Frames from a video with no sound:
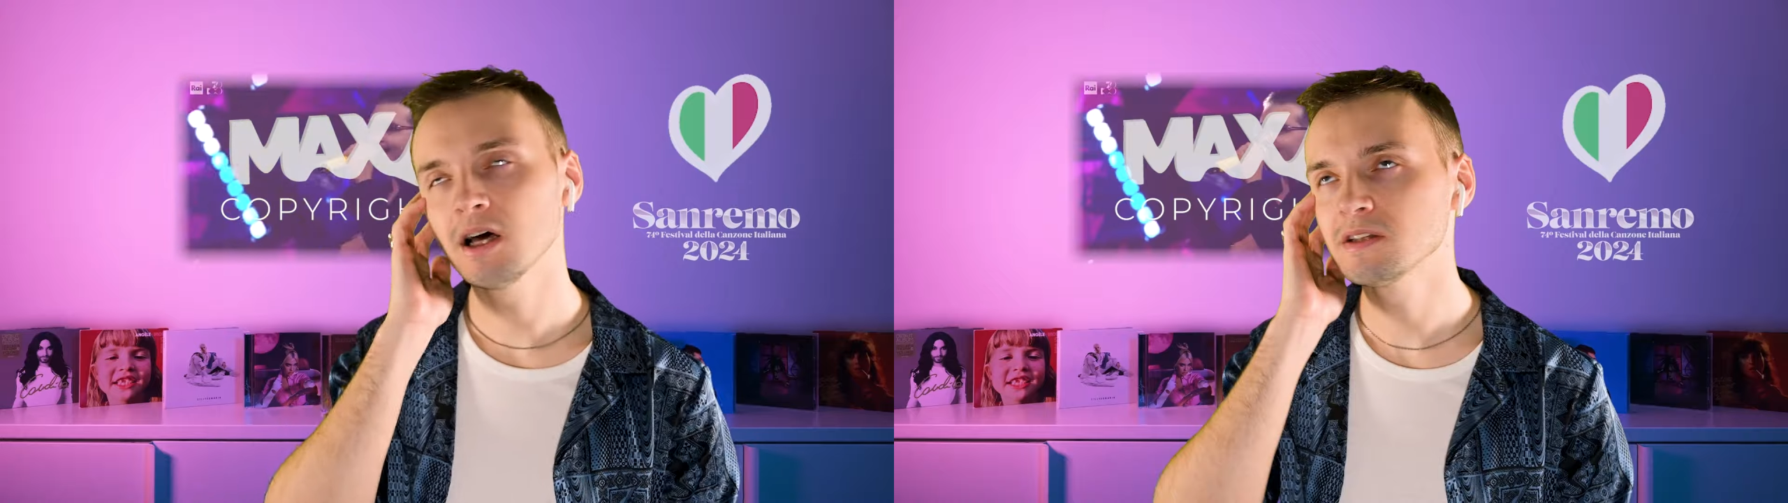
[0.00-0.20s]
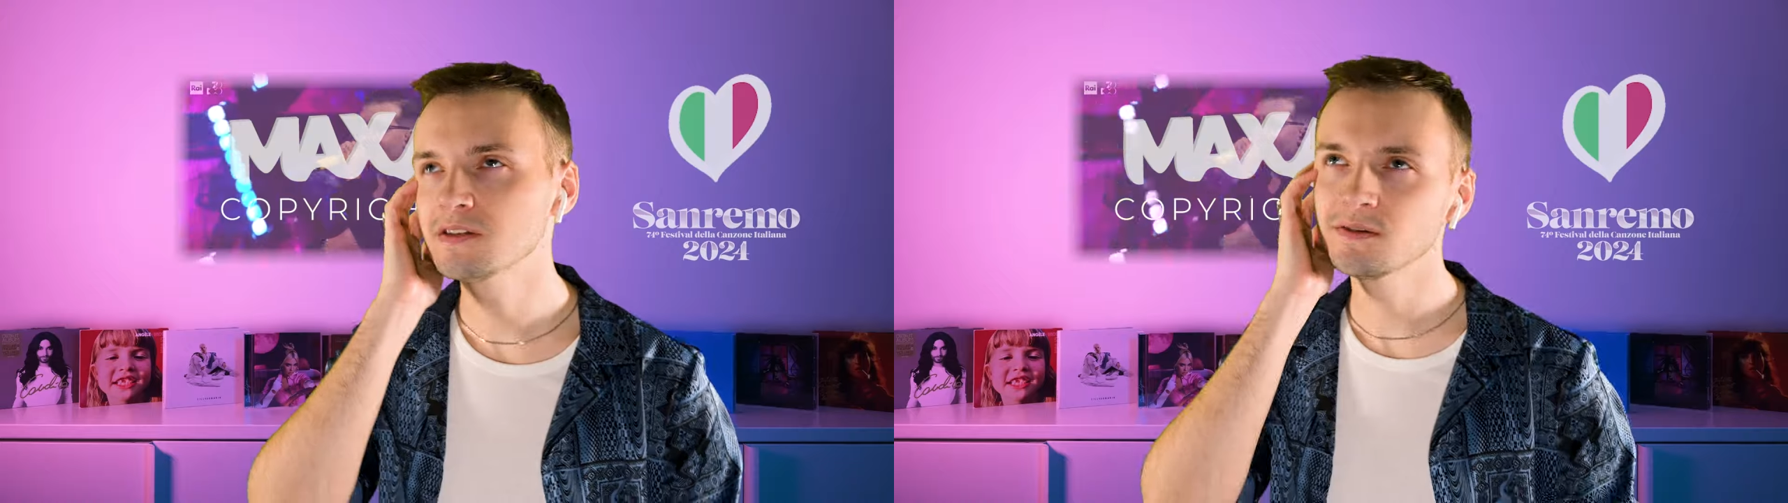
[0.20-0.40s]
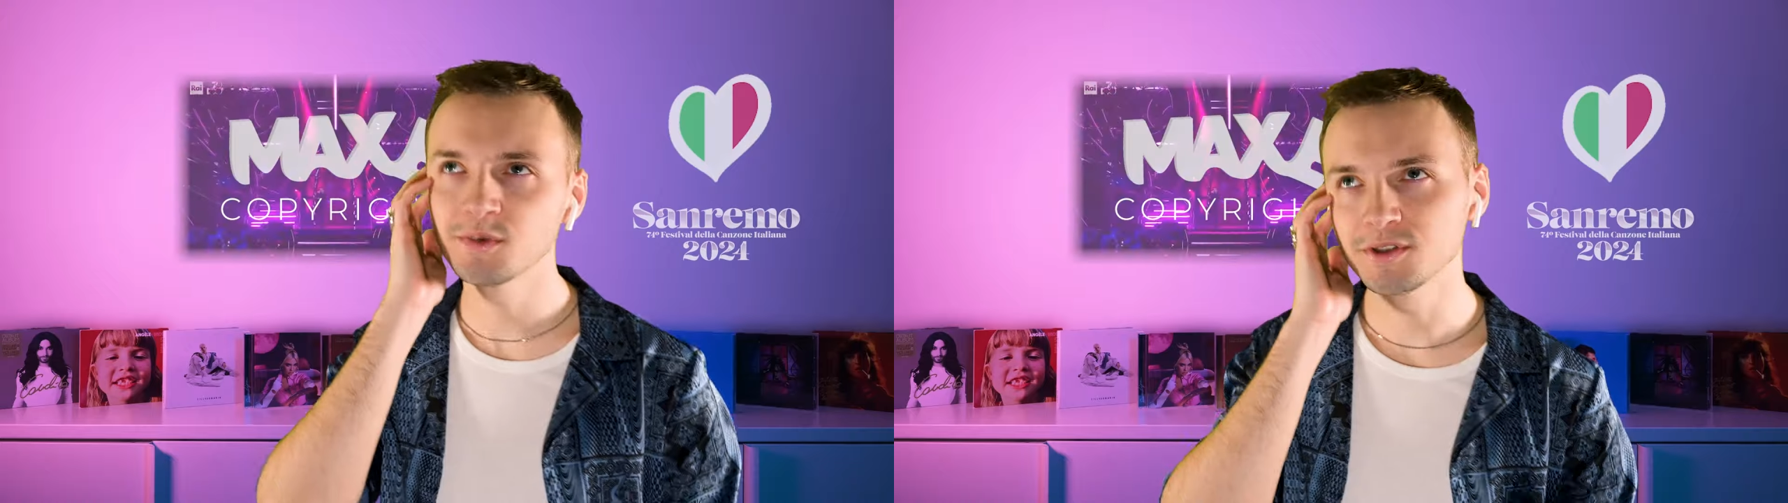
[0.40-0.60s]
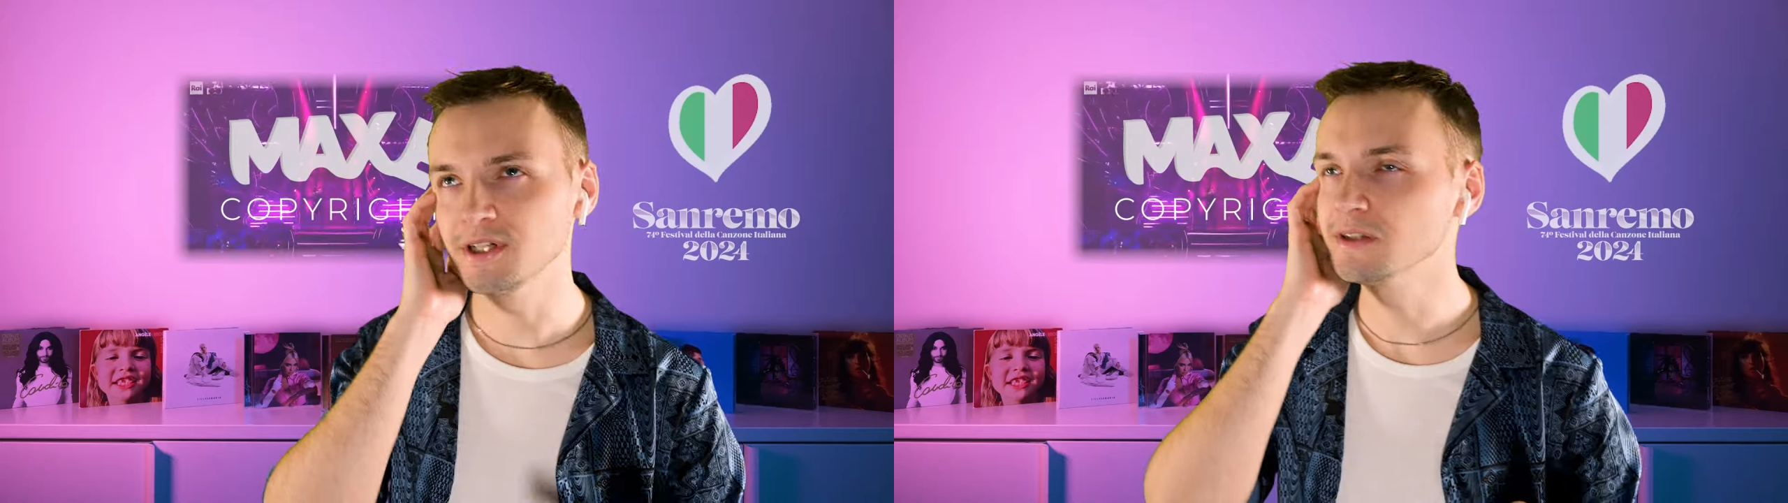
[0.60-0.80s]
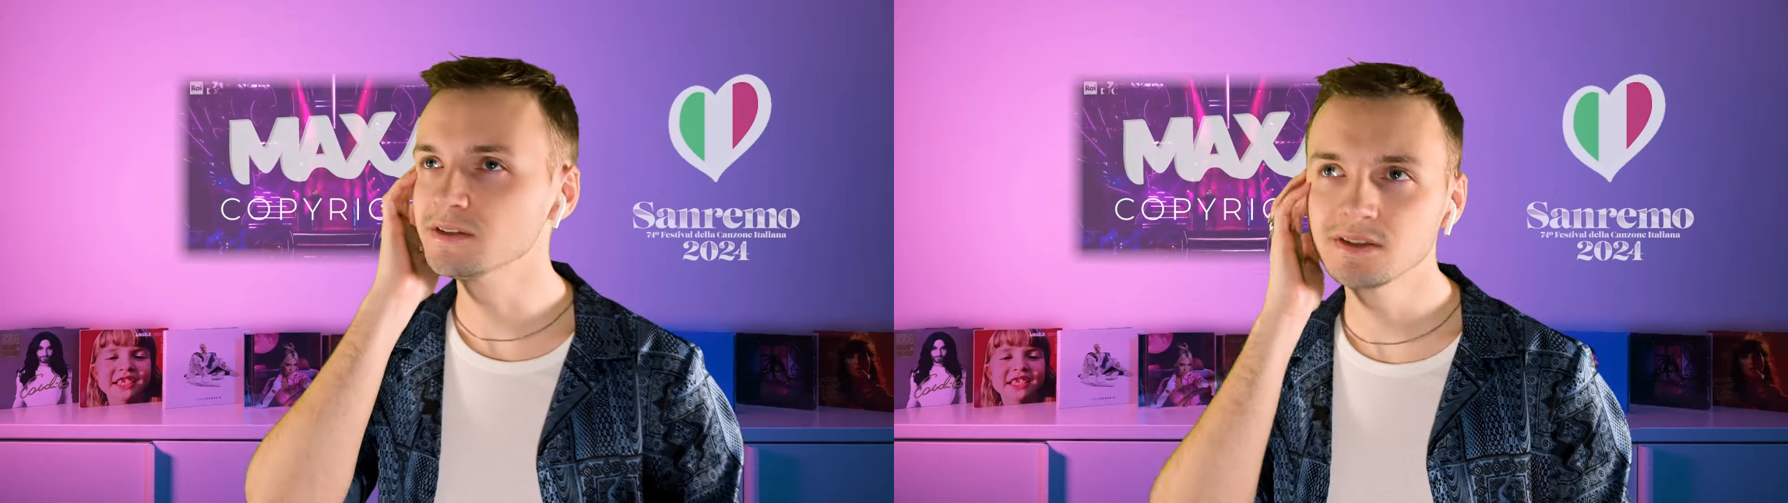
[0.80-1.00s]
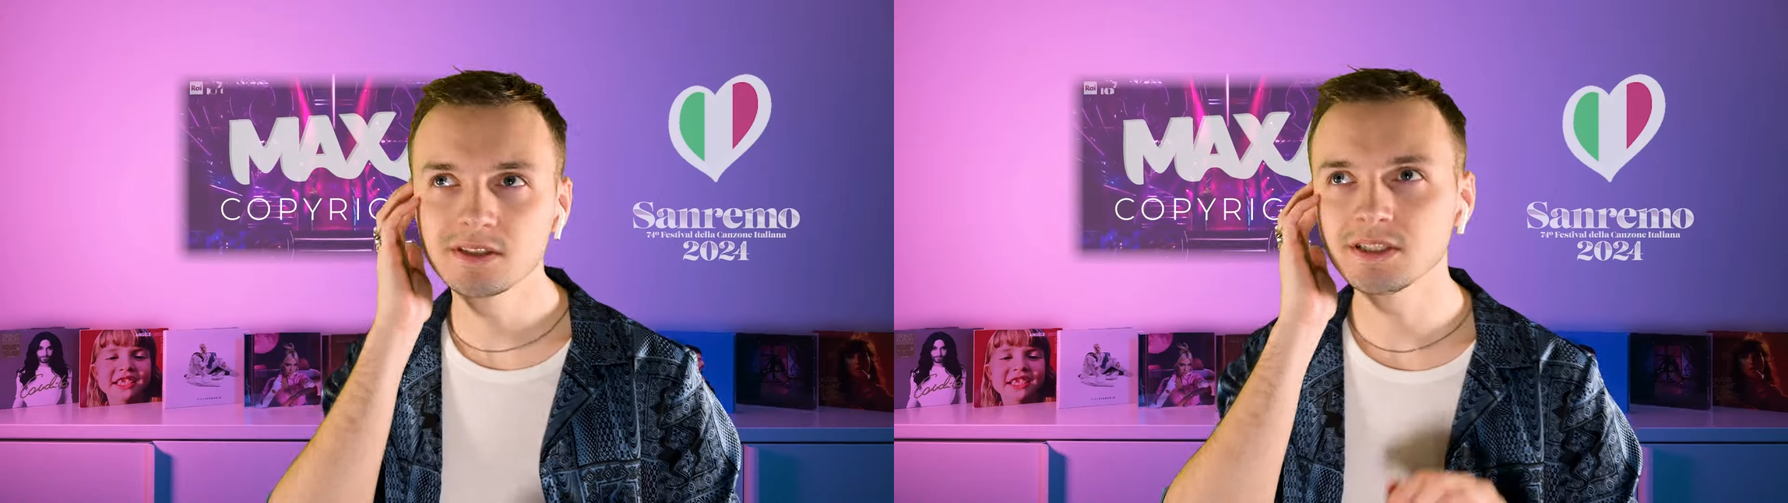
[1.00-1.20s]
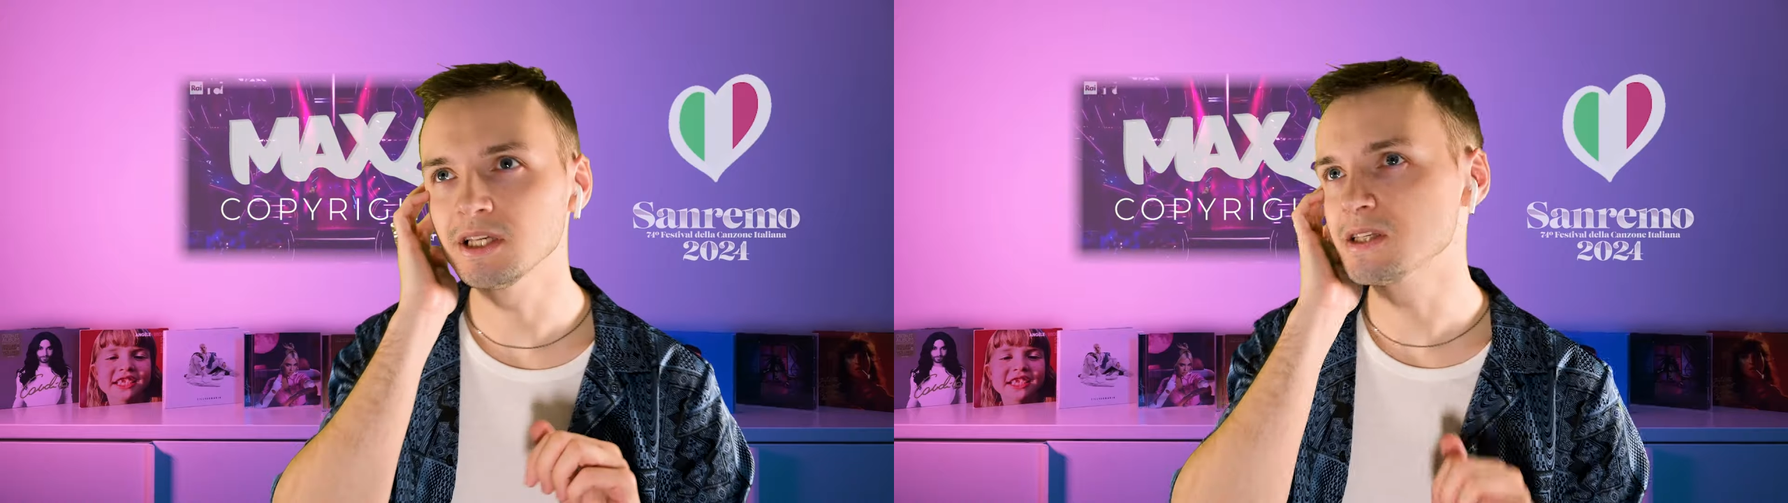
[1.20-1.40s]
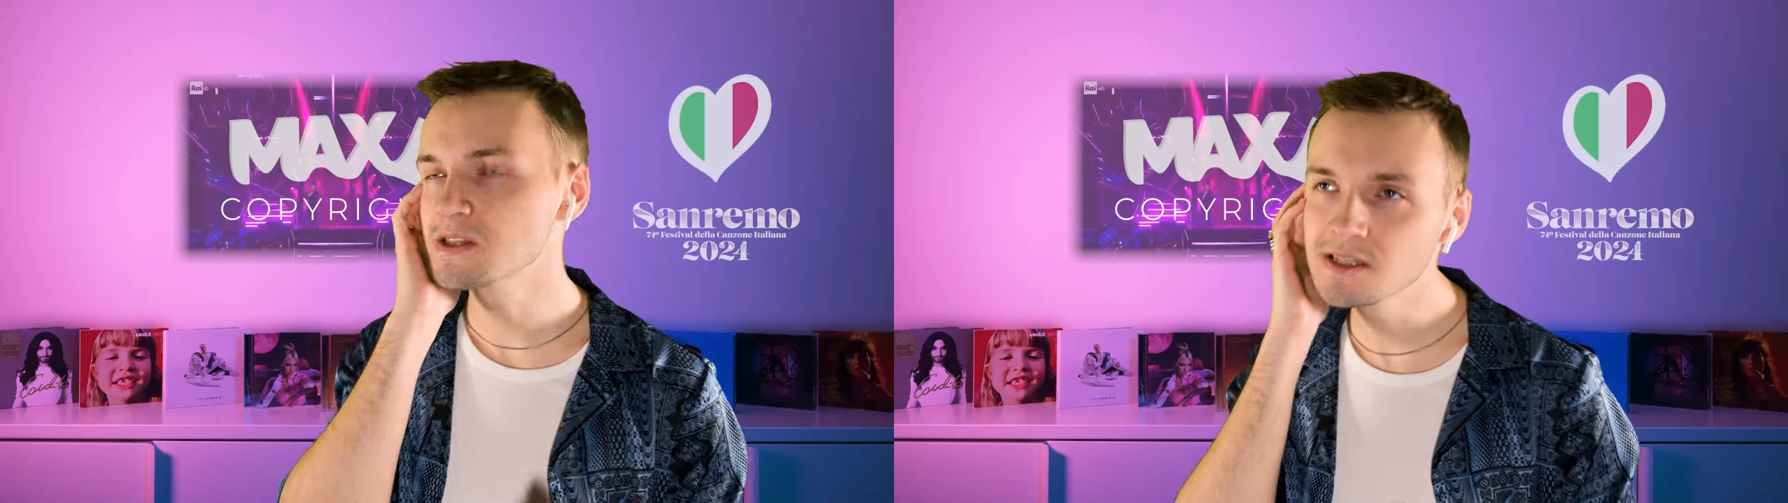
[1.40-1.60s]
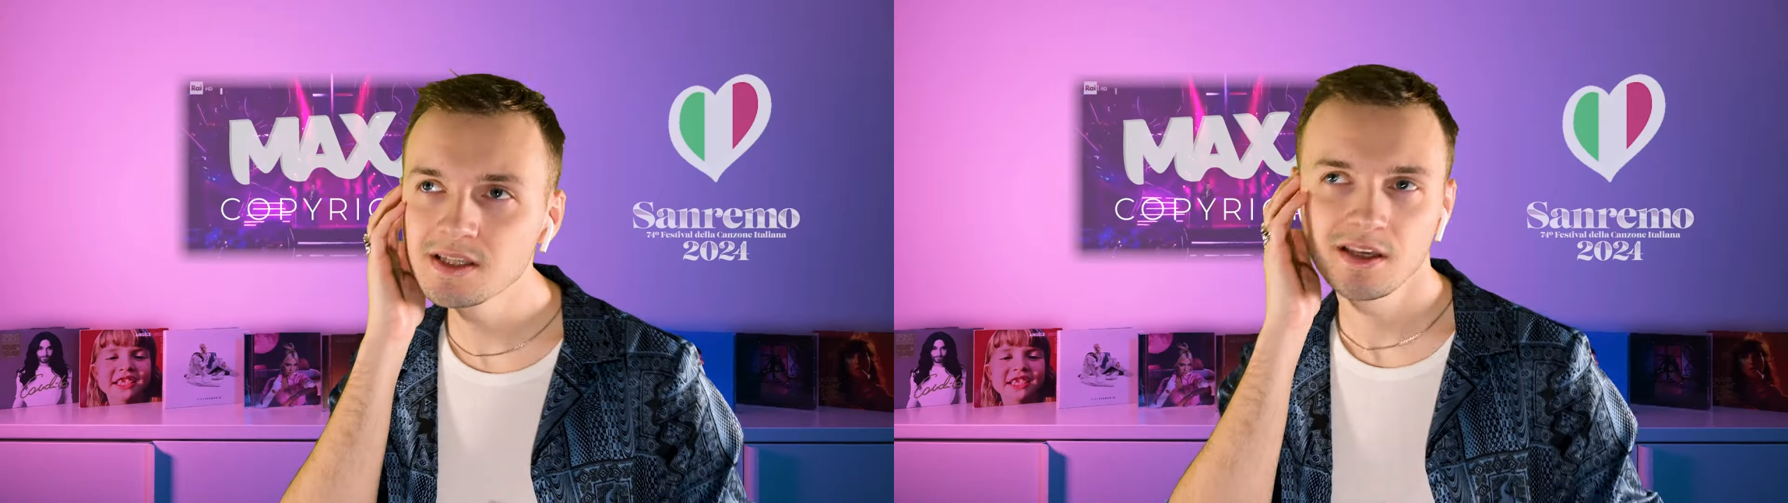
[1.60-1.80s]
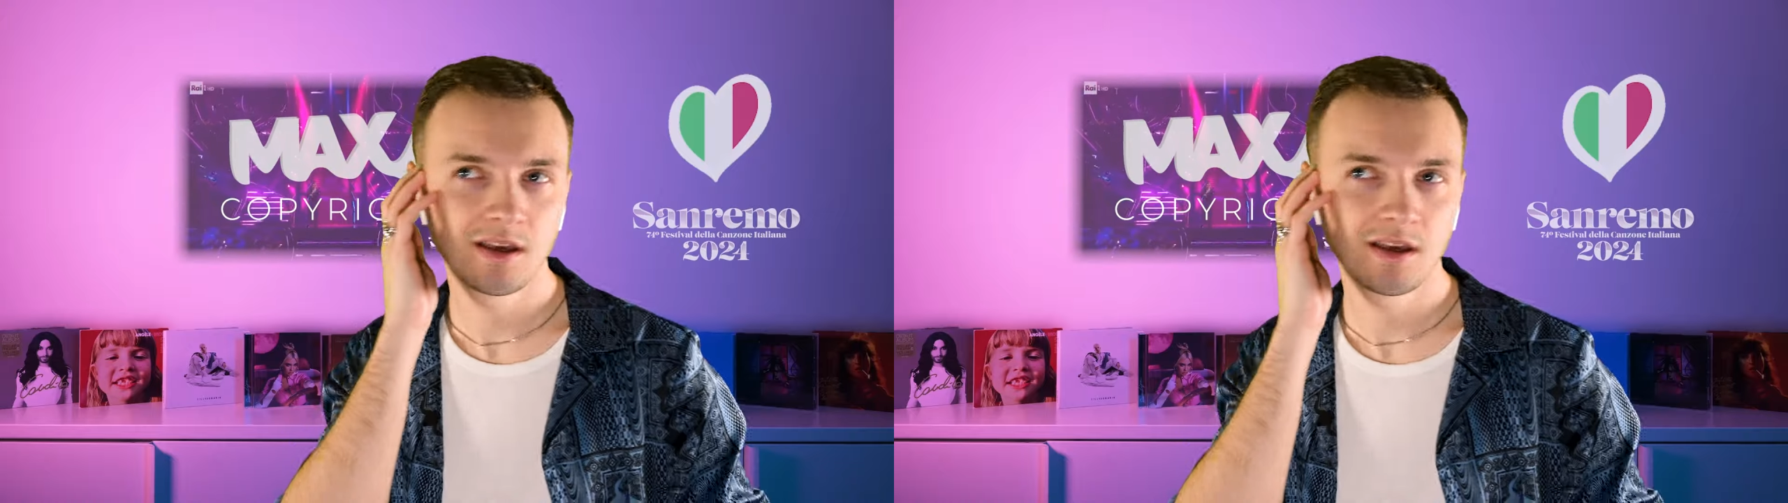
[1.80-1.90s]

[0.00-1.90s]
So modern, yes.